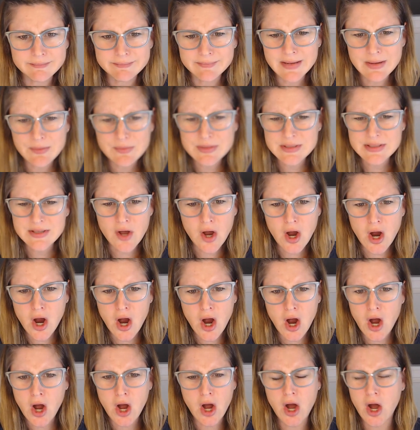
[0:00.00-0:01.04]
It was
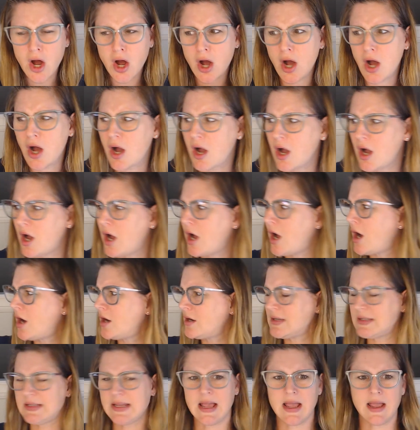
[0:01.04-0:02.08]

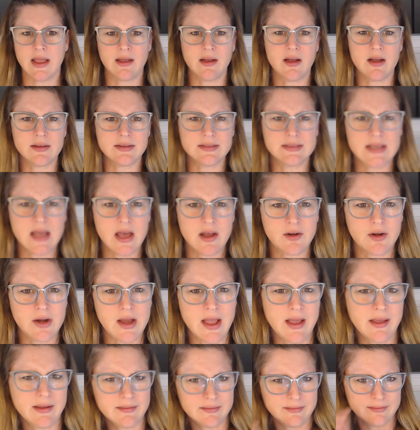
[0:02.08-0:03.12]
art day on
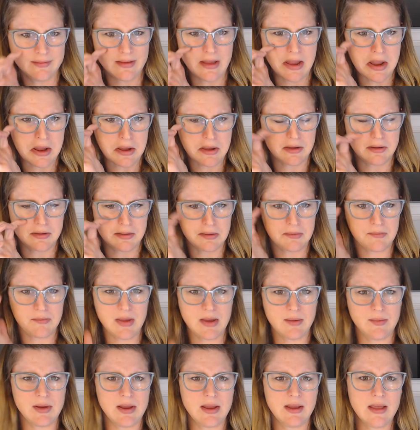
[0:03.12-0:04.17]
Saturday. Like,
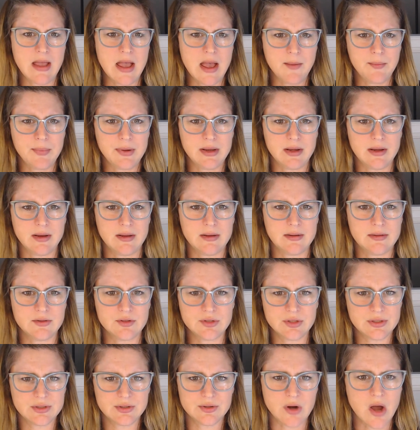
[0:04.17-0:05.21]
made me happy to
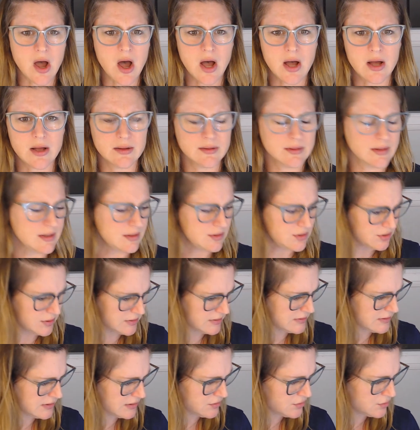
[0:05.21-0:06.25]
just draw and
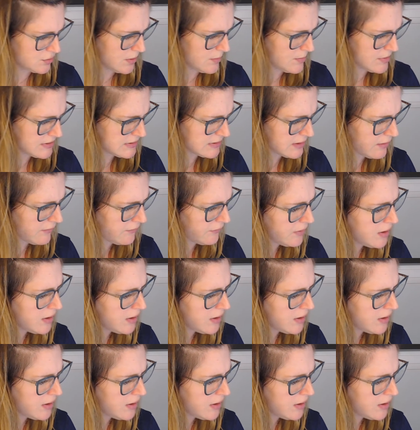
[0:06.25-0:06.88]
just enjoy myself.